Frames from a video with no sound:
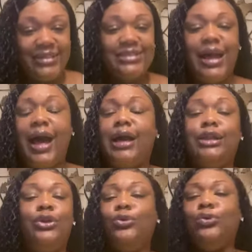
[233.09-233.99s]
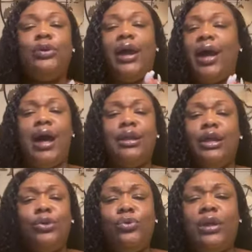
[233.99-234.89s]
Hallelujah.
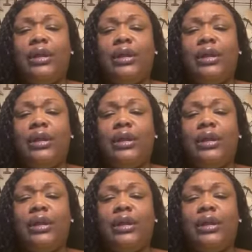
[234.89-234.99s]
Hallelujah.